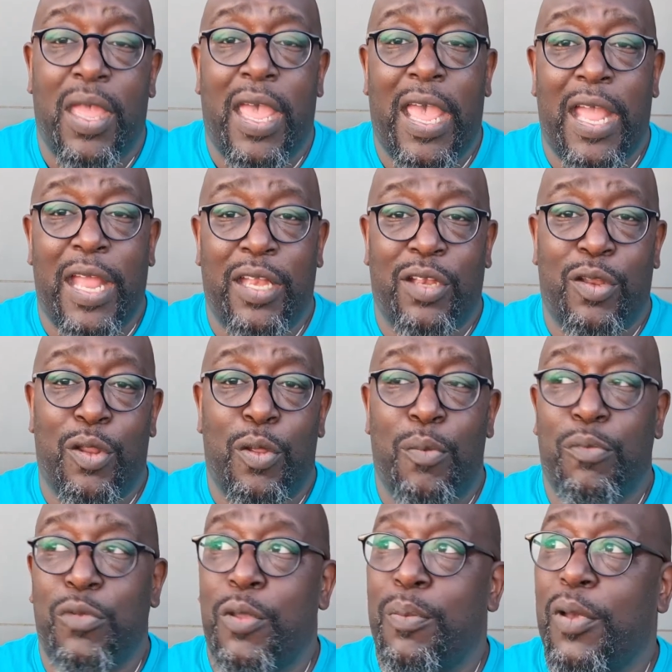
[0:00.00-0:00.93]
and
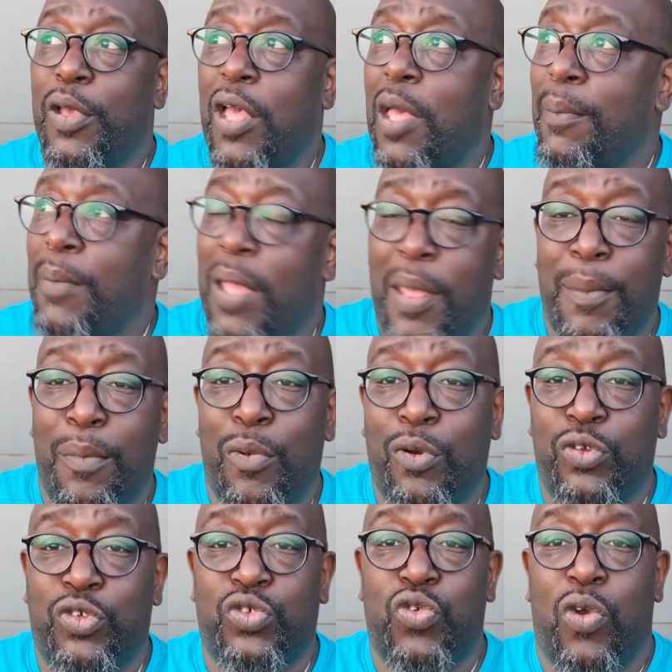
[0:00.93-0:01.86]
you become a
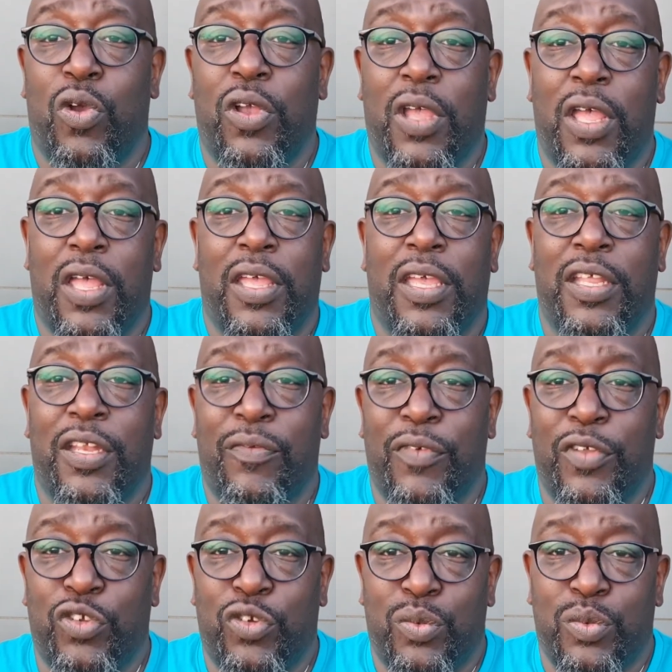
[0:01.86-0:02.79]
more stronger
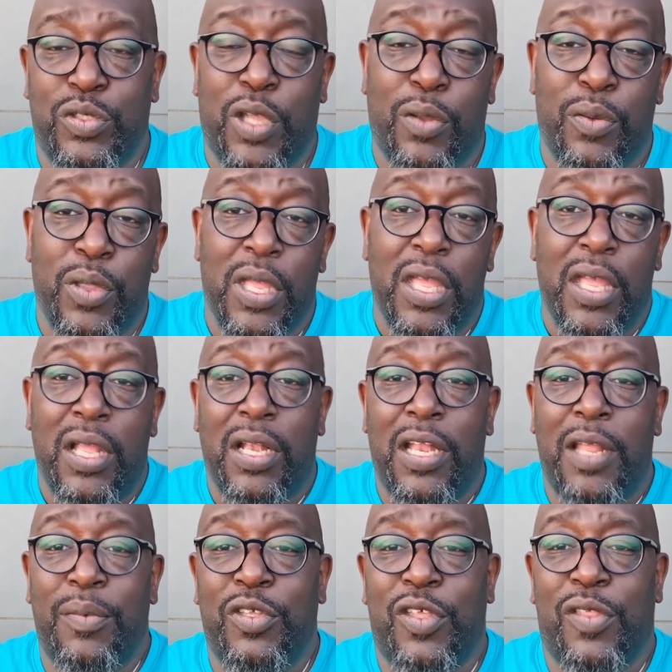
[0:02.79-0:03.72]
individual. So
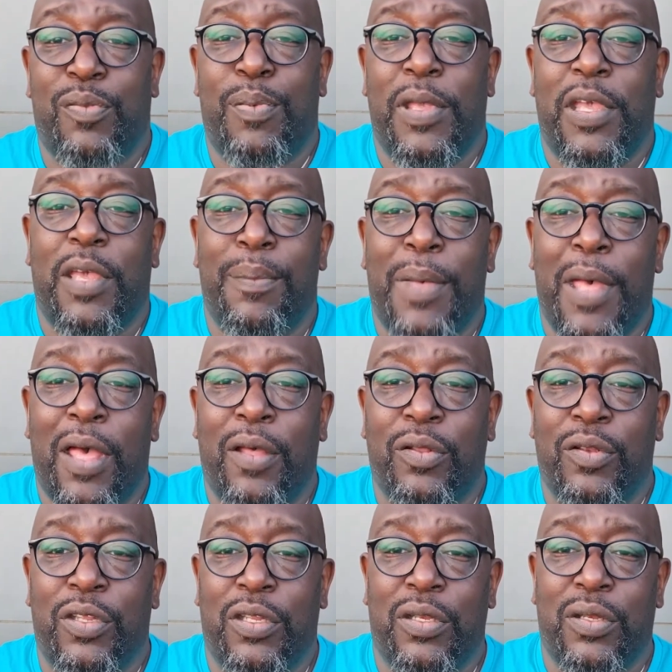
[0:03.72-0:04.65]
let me just speak
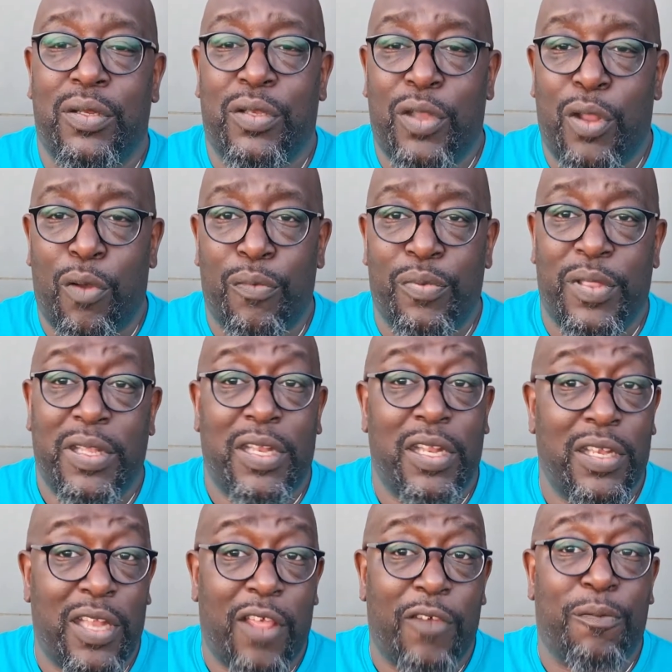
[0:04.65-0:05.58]
about
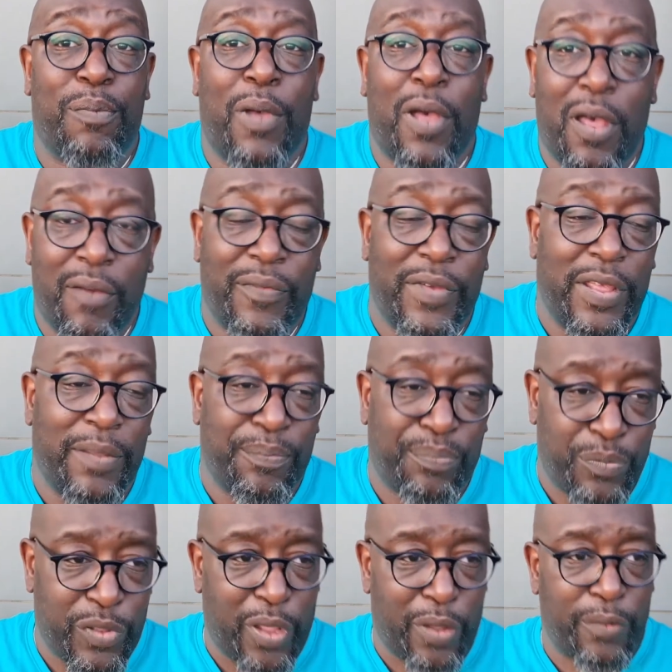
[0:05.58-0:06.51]
the death part of it.
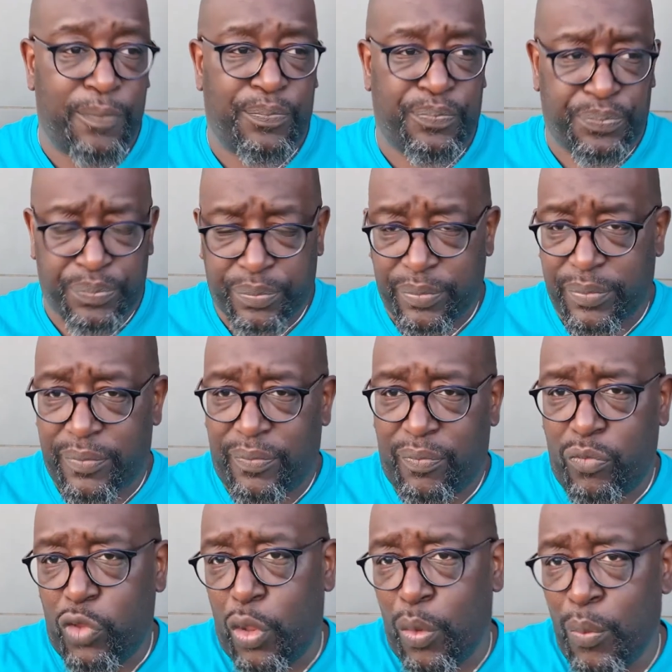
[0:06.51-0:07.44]
So
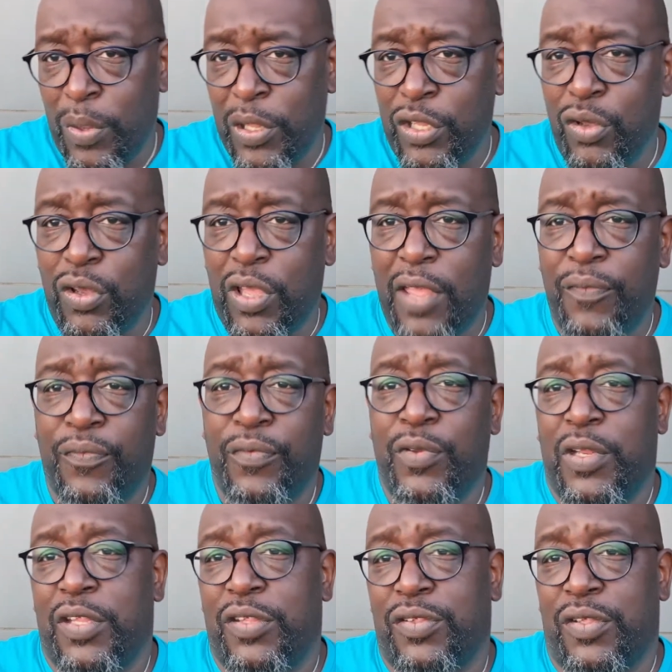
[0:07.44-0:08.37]
when you're going
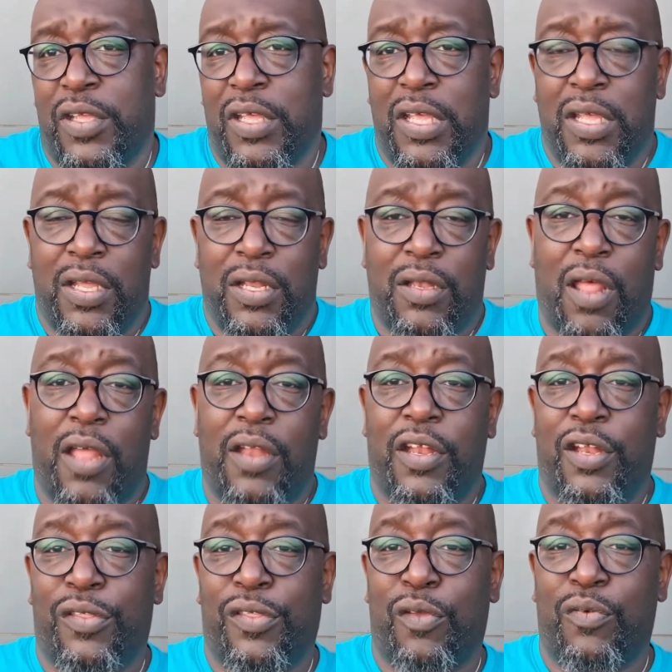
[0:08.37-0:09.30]
through this
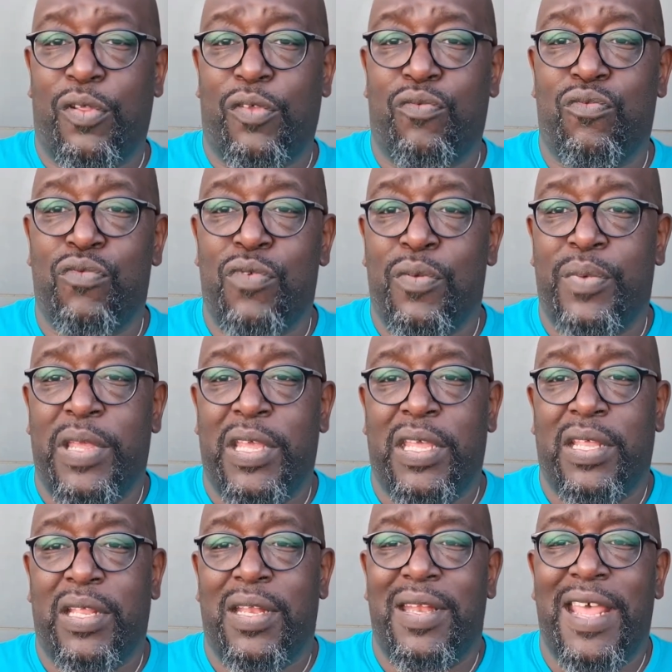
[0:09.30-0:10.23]
darkness or this
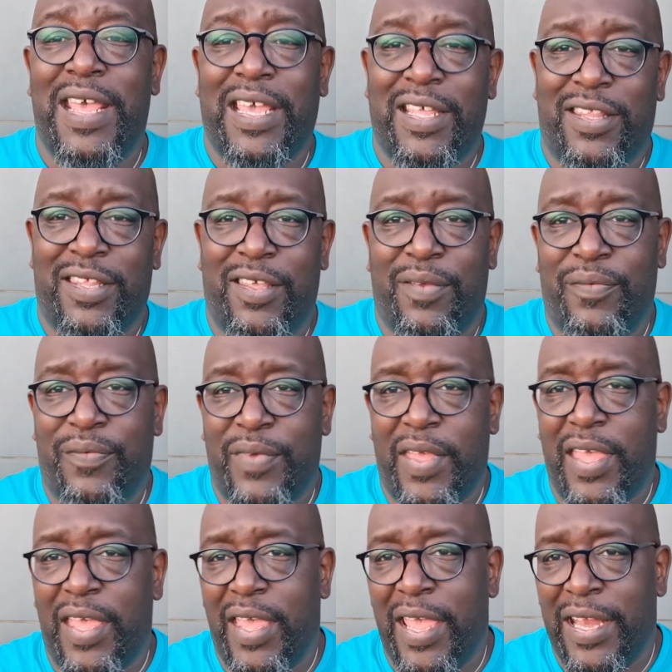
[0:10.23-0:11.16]
really negative
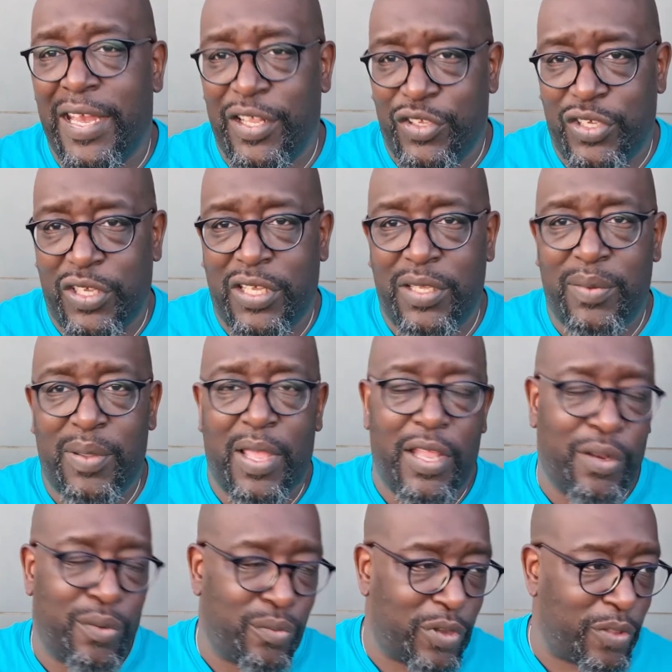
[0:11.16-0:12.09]
energy
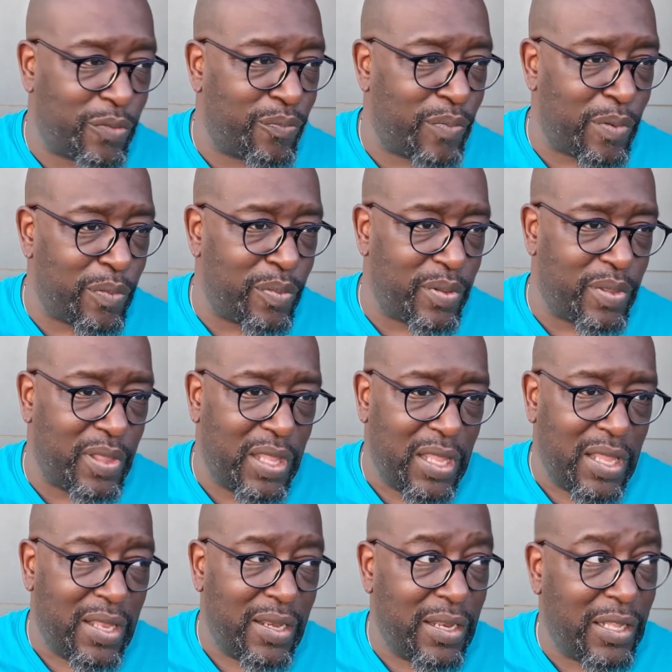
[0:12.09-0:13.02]
and or this really
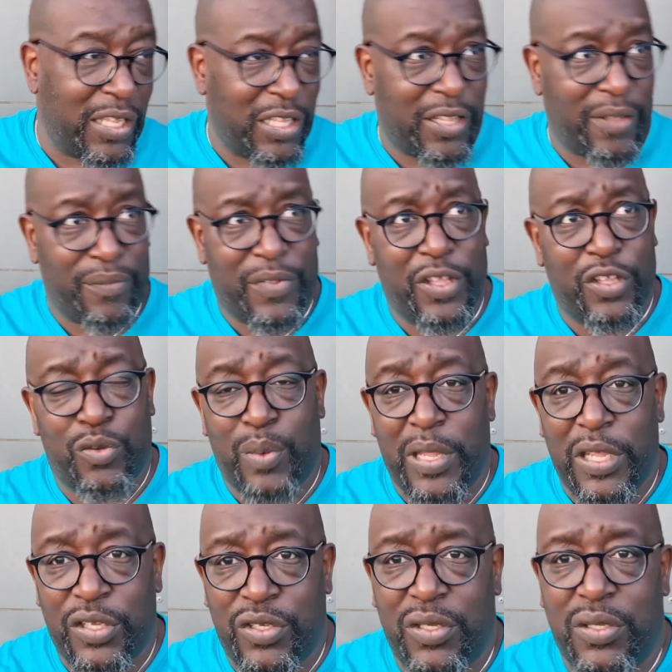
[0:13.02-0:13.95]
negative
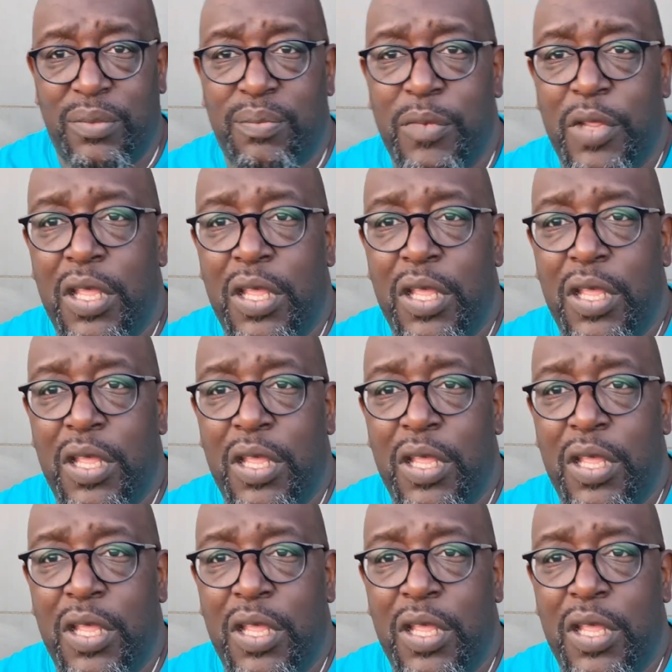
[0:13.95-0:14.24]
situation,